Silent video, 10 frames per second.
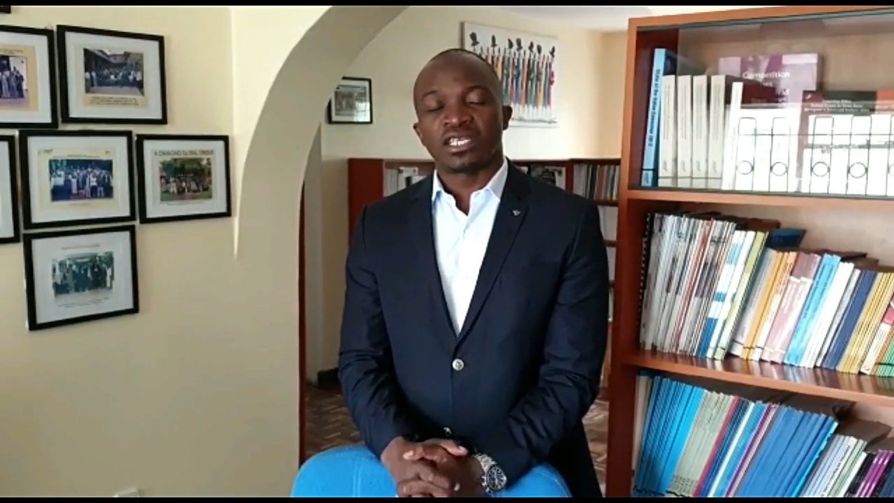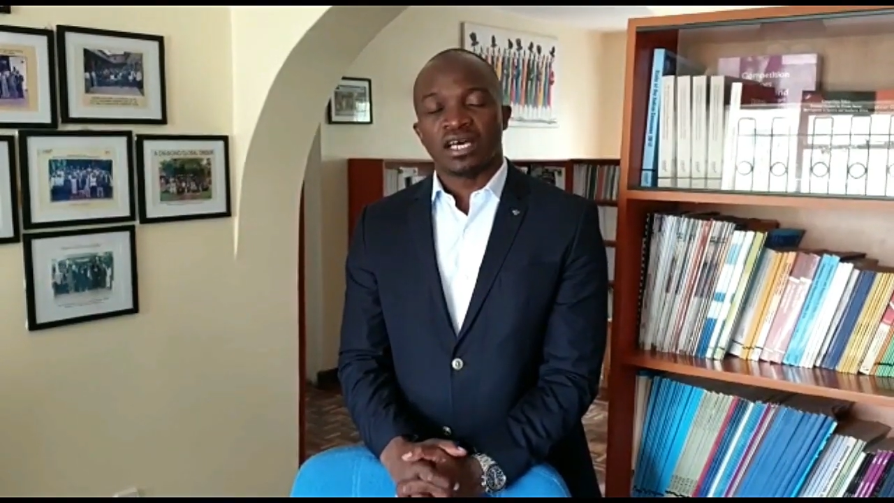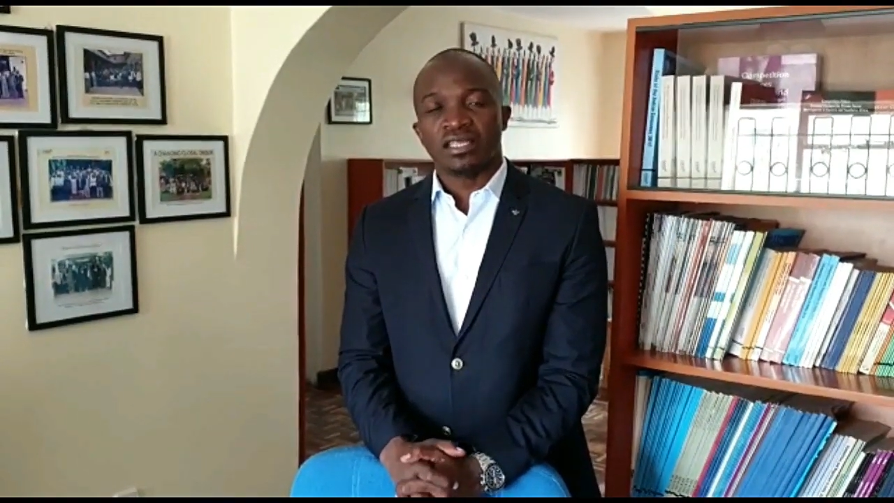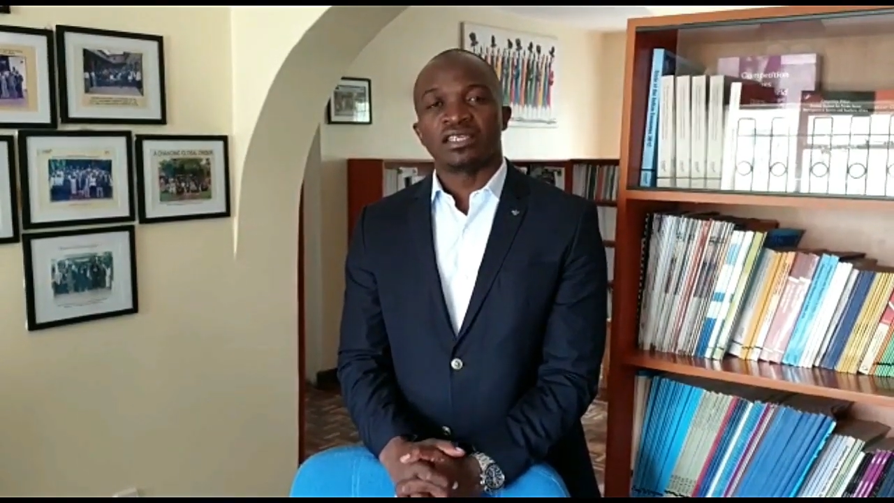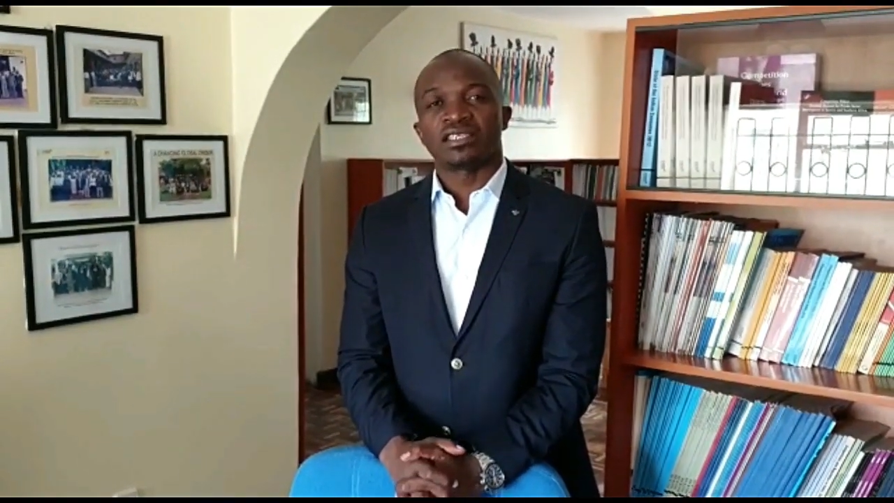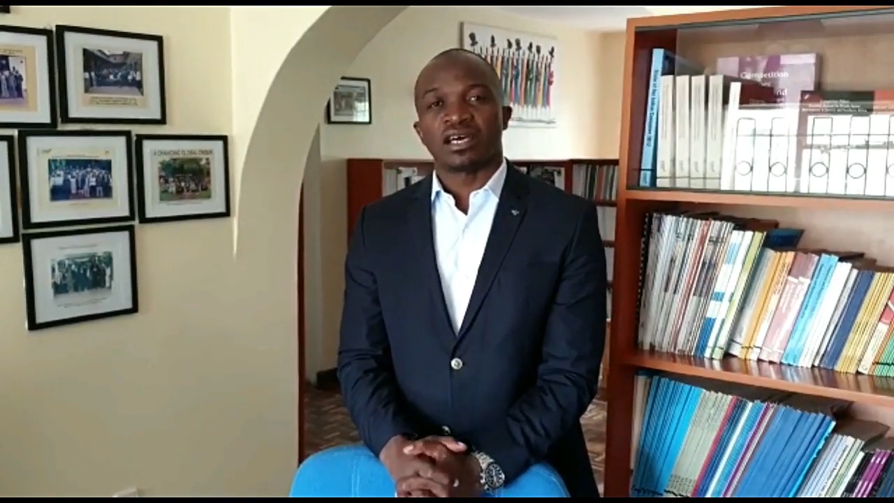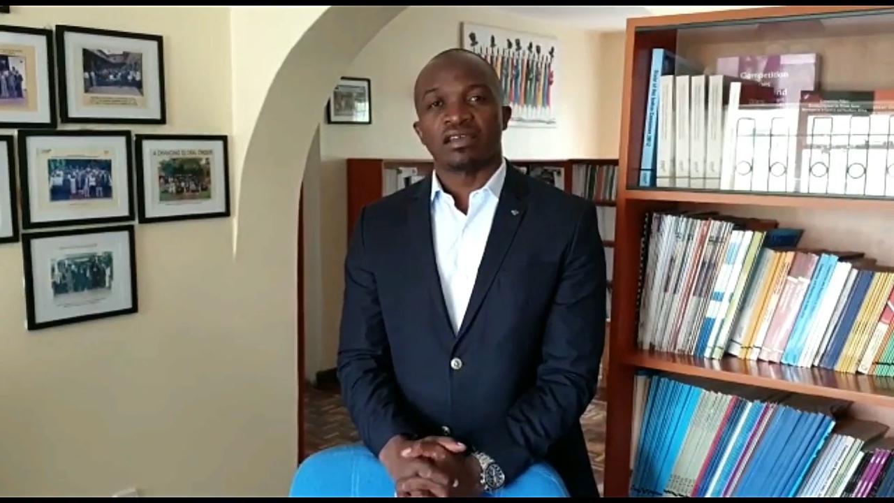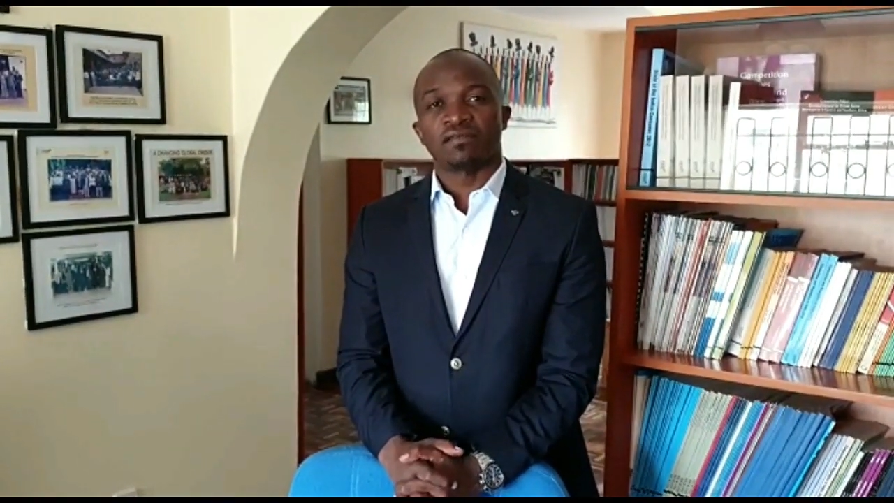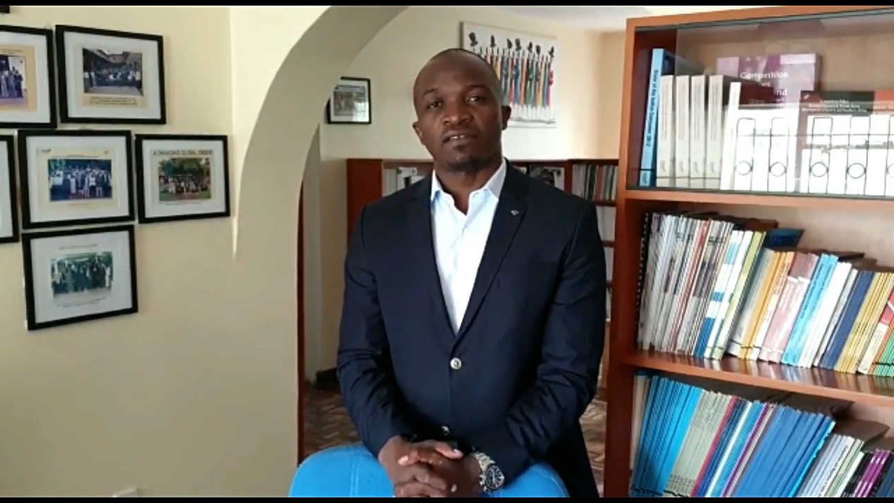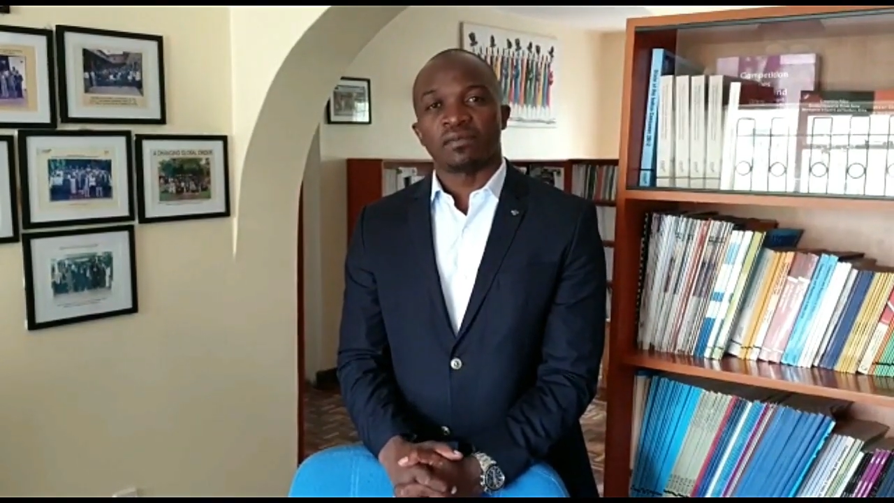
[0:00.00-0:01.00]
and the entire
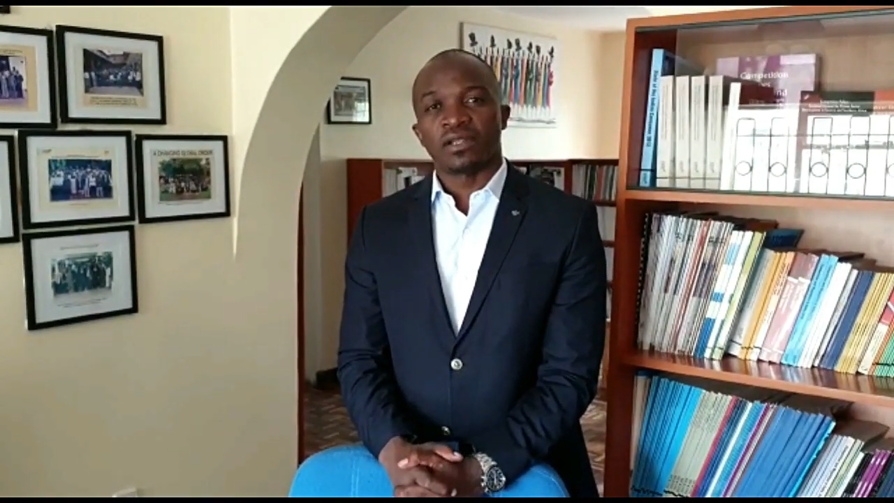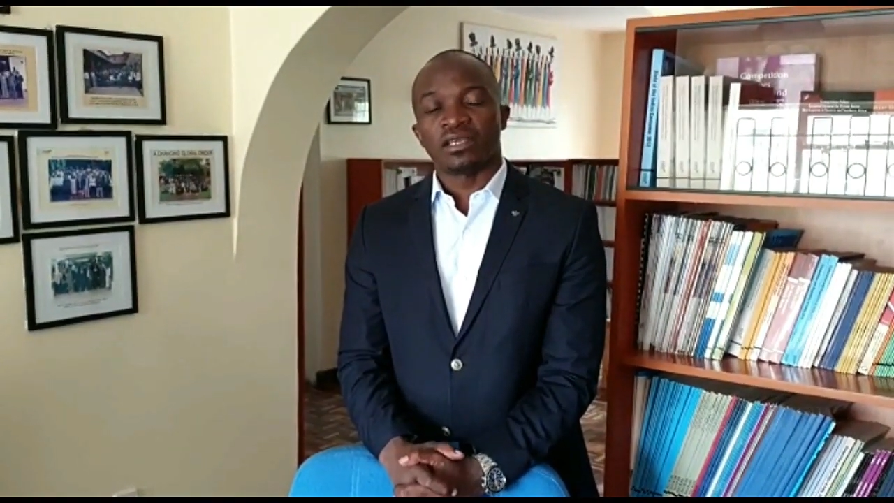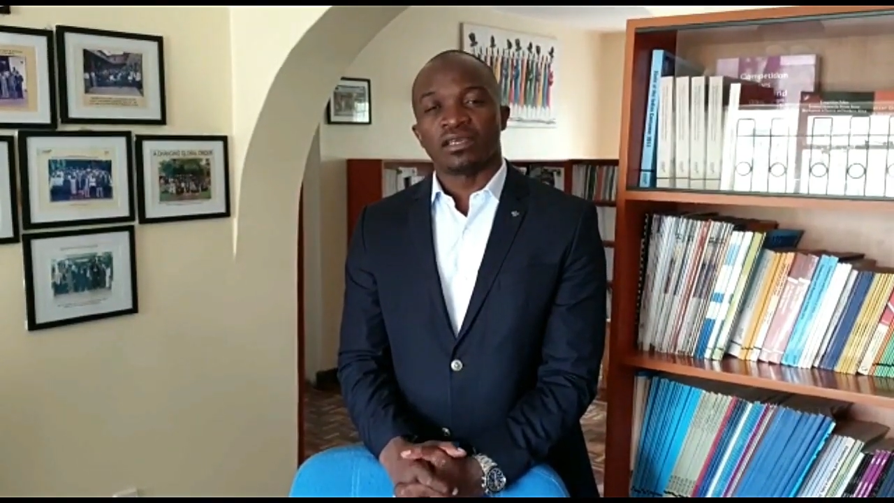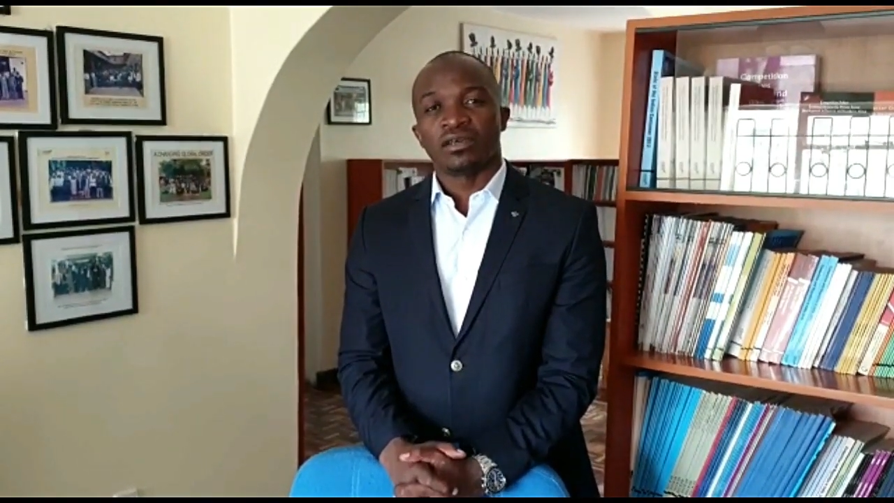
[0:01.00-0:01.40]
family